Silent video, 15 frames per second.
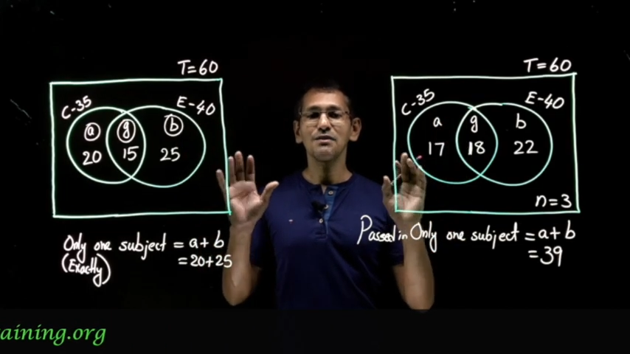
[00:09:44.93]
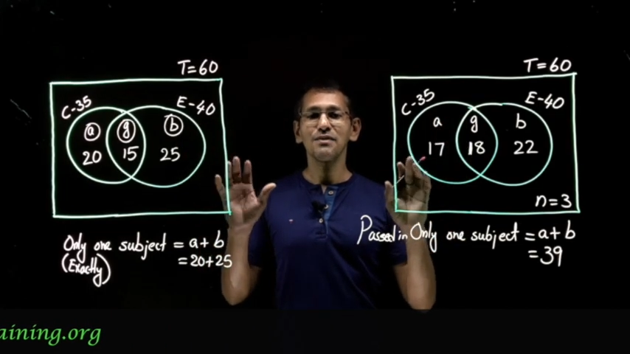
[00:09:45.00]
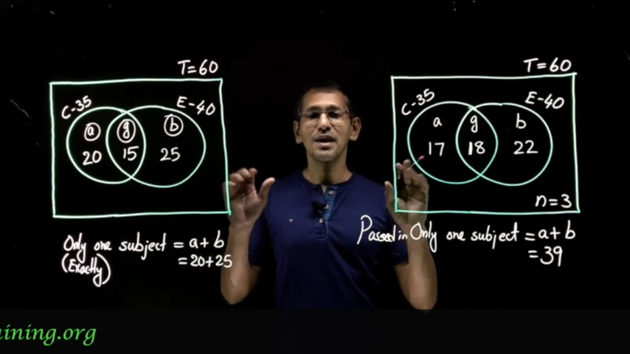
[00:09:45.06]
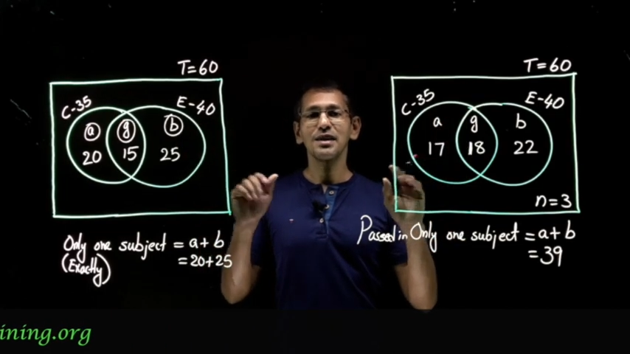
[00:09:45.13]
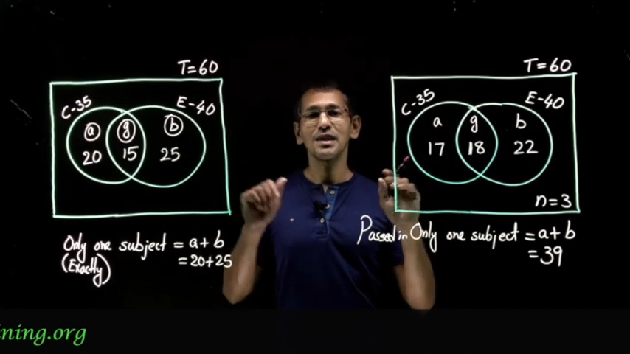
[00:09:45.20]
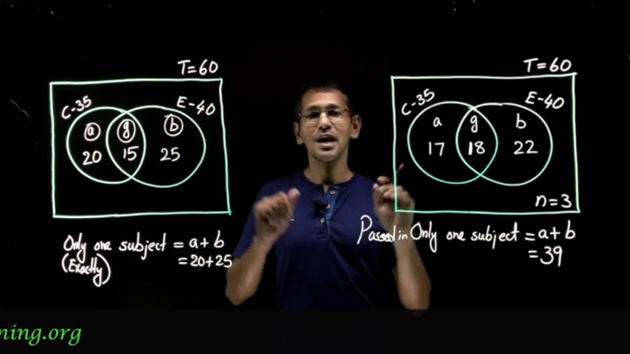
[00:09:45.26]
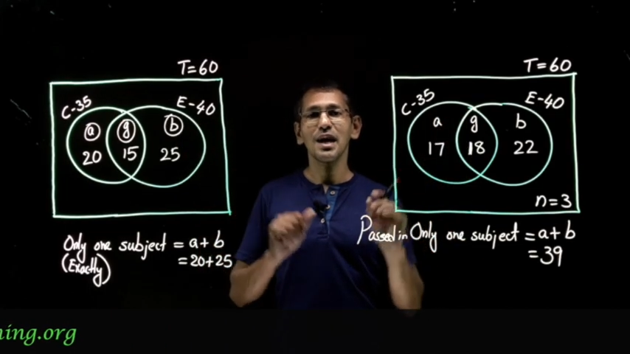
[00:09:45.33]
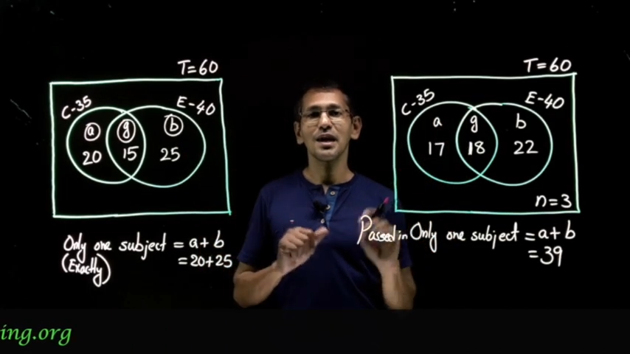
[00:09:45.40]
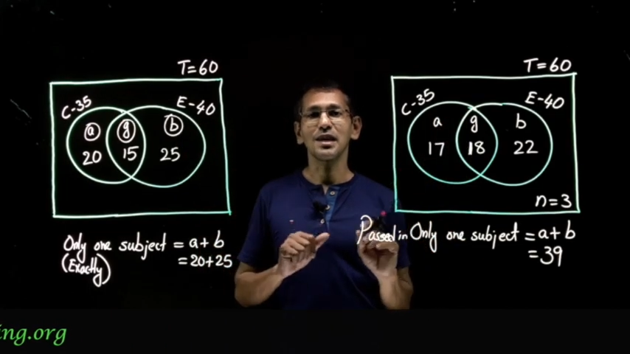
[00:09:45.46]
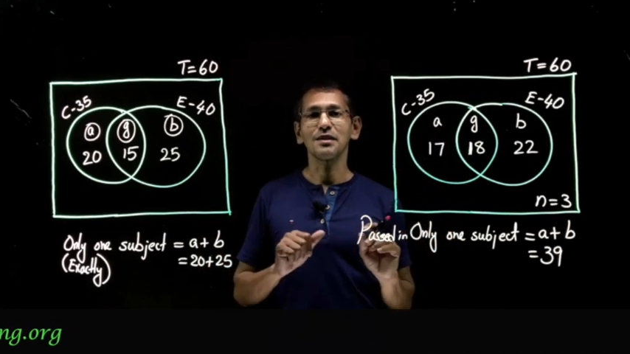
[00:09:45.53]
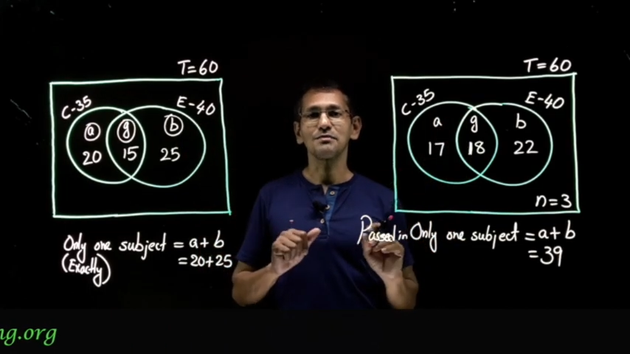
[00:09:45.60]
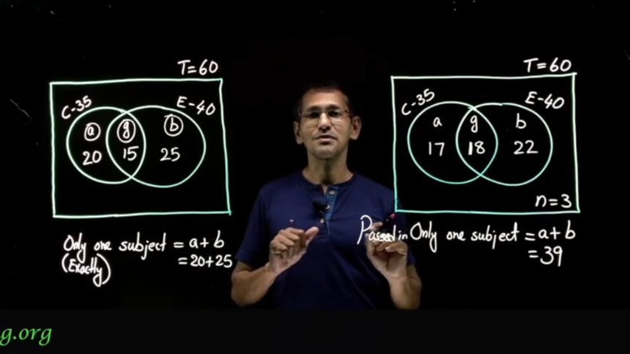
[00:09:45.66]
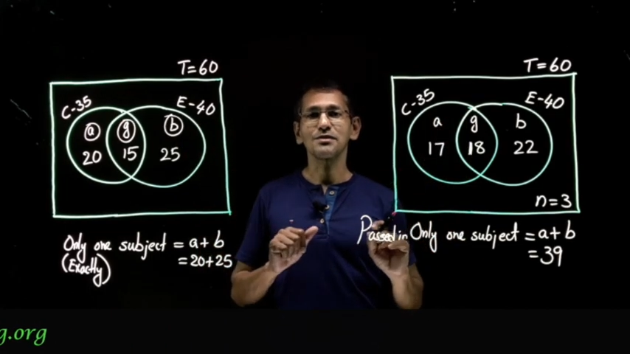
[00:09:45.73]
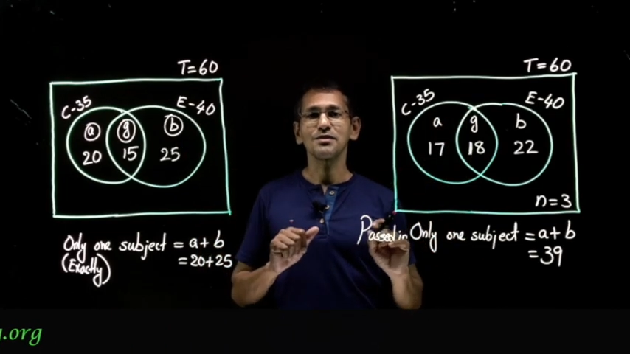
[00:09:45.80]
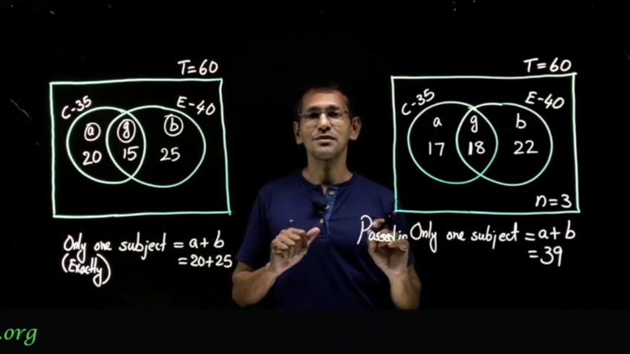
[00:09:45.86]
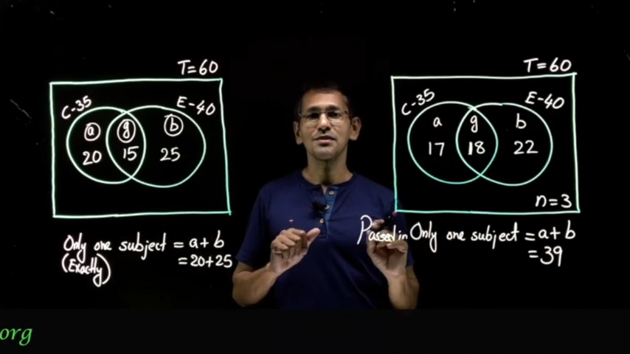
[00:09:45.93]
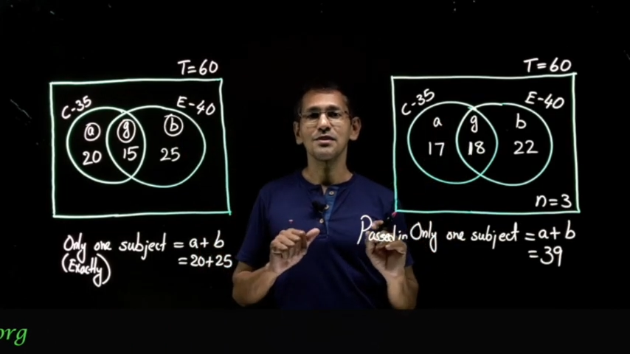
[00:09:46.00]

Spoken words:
Venn diagrams.